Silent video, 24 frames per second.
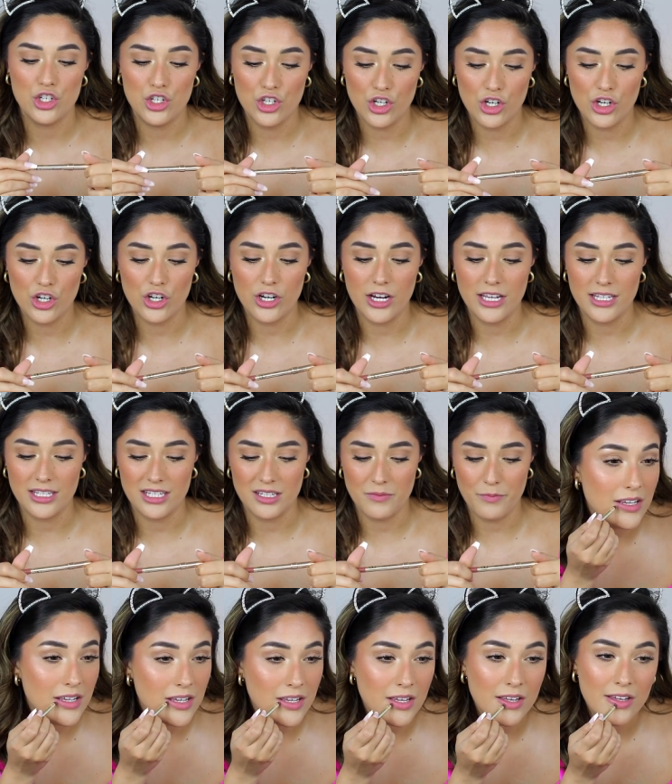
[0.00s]
Sugar and
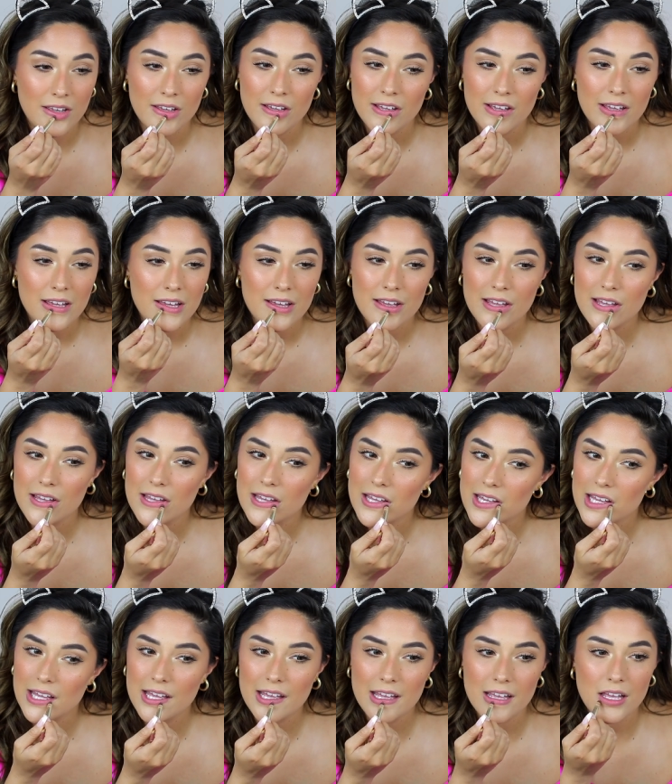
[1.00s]
Spice. This is
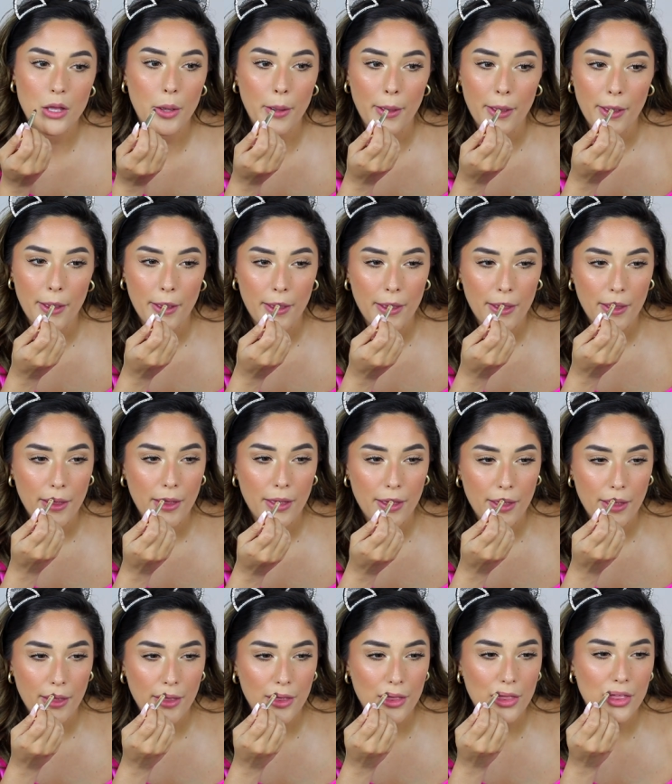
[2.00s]
just such a
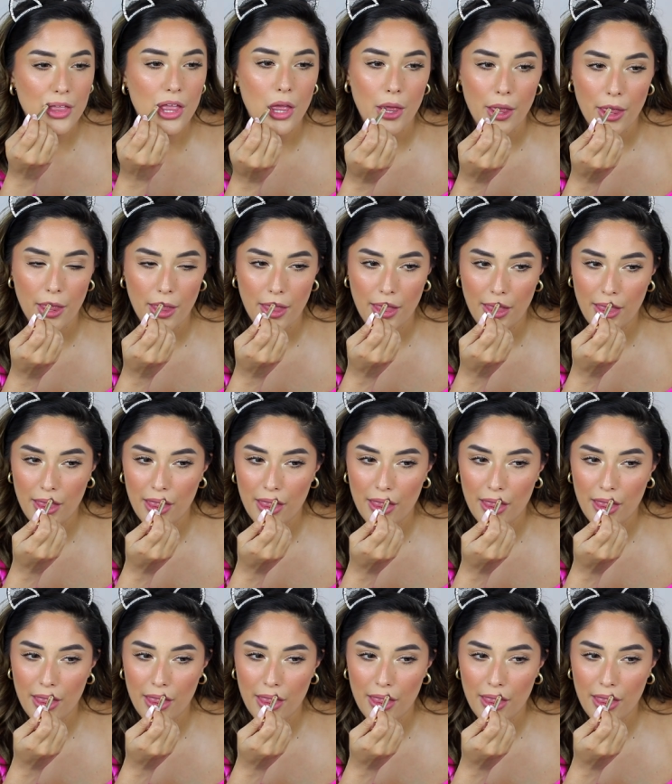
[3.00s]
beautiful nude.